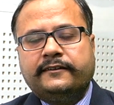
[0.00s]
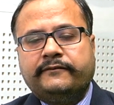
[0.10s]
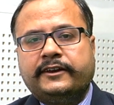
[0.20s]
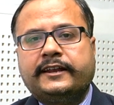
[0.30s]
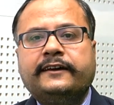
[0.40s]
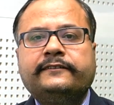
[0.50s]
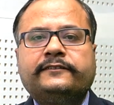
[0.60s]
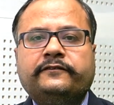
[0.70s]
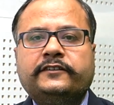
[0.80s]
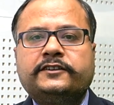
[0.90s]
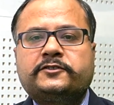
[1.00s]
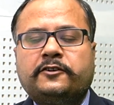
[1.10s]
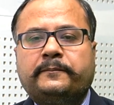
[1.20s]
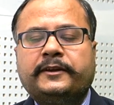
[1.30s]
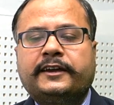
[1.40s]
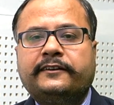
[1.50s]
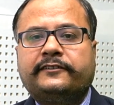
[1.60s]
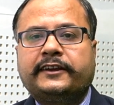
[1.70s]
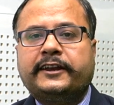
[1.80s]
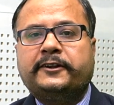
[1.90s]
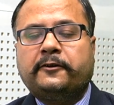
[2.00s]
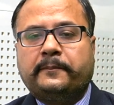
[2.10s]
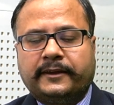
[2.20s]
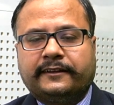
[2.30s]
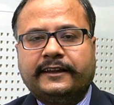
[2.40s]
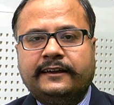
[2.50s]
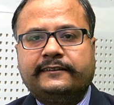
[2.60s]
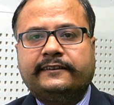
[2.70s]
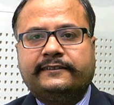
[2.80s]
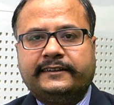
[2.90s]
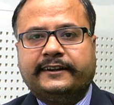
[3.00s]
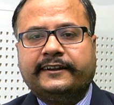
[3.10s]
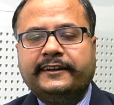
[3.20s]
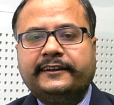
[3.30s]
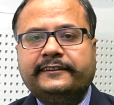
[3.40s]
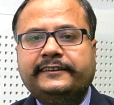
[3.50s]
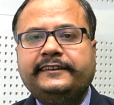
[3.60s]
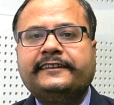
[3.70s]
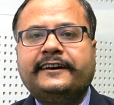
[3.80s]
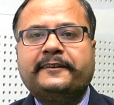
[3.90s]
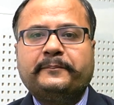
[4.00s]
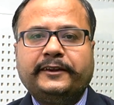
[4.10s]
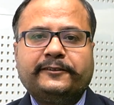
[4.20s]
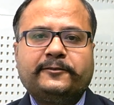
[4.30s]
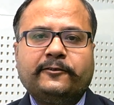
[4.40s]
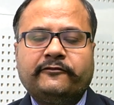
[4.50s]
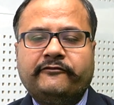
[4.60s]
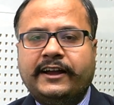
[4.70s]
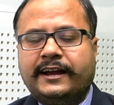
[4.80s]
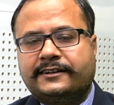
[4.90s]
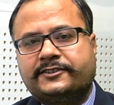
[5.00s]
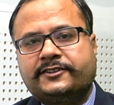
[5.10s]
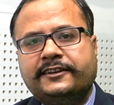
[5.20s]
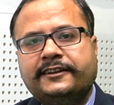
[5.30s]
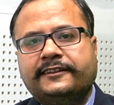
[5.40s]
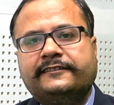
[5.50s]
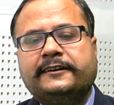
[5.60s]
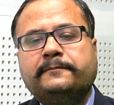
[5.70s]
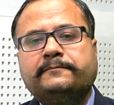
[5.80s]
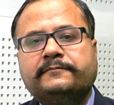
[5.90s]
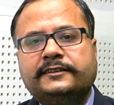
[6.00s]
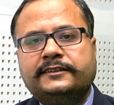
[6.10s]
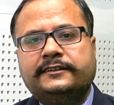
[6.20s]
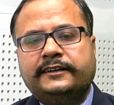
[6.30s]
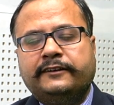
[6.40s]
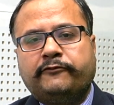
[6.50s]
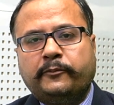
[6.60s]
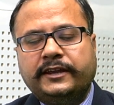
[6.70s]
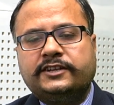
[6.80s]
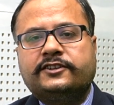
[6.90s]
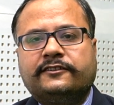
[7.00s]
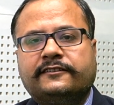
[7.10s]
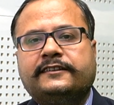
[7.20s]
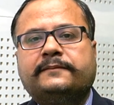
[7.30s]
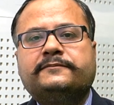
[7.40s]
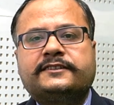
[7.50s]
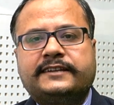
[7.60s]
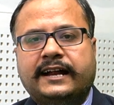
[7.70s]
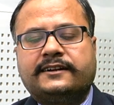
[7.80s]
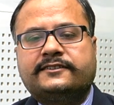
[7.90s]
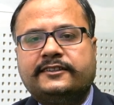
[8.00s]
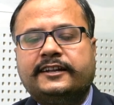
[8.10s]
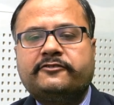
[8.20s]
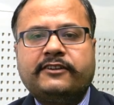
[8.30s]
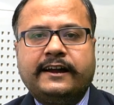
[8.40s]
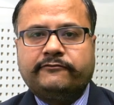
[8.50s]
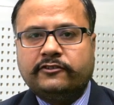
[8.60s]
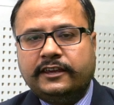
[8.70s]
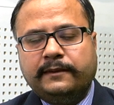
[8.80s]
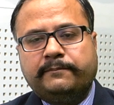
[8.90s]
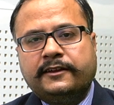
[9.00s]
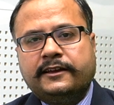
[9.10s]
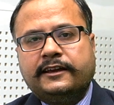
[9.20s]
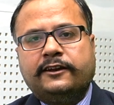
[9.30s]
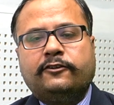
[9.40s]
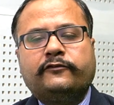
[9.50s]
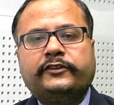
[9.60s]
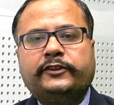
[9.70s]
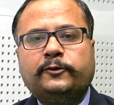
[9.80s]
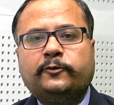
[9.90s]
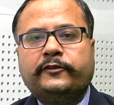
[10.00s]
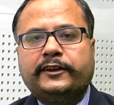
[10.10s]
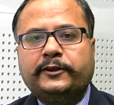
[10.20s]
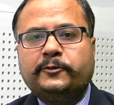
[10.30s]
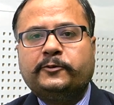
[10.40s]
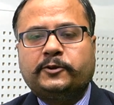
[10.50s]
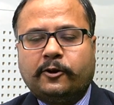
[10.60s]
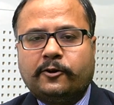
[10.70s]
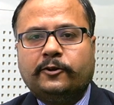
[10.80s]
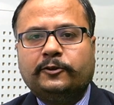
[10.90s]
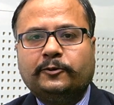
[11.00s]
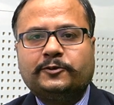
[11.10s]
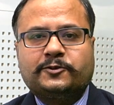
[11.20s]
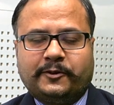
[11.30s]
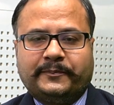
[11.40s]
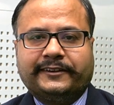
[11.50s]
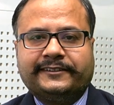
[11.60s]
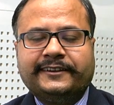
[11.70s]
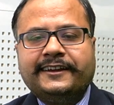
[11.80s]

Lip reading: Whereas first topic and second topic, as I said, these are based on facts, some information, some stats that you have to keep along with you when you talk on those topics.